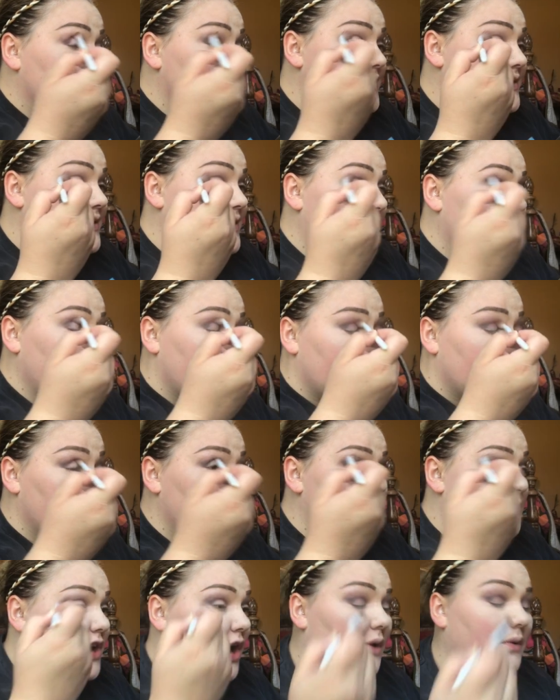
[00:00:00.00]
so that
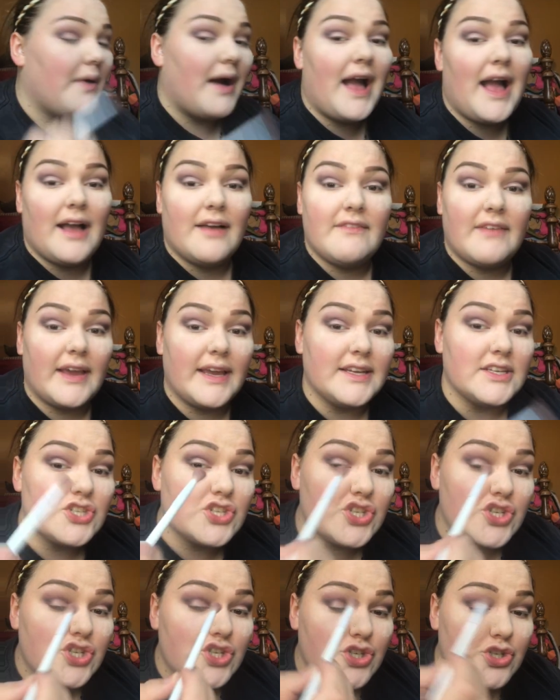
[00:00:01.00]
you don't have a
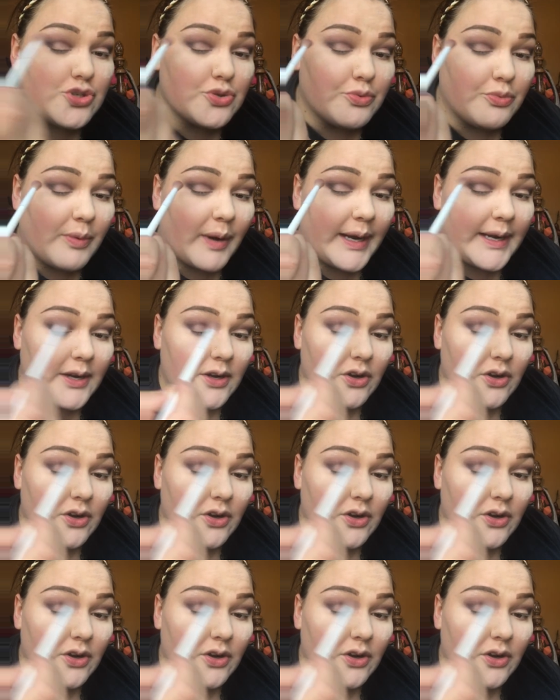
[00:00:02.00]
straight